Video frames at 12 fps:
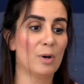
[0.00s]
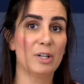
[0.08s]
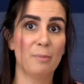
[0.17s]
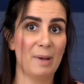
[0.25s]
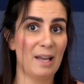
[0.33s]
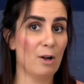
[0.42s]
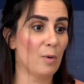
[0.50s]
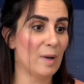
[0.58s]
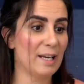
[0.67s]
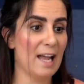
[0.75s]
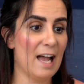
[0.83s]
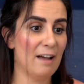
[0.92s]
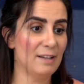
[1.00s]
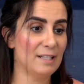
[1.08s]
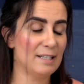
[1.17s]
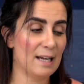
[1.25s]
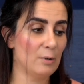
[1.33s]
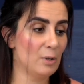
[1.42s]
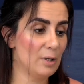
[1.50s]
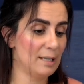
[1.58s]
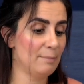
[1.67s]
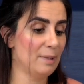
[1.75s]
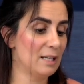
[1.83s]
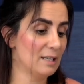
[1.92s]
you may already have it
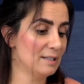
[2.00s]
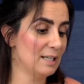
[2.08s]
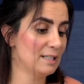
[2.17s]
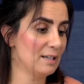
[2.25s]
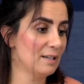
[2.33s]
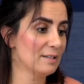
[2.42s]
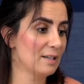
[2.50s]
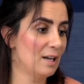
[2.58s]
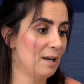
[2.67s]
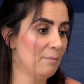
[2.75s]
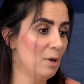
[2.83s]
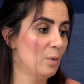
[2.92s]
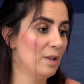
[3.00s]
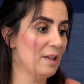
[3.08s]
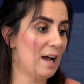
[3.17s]
downloaded because it does come with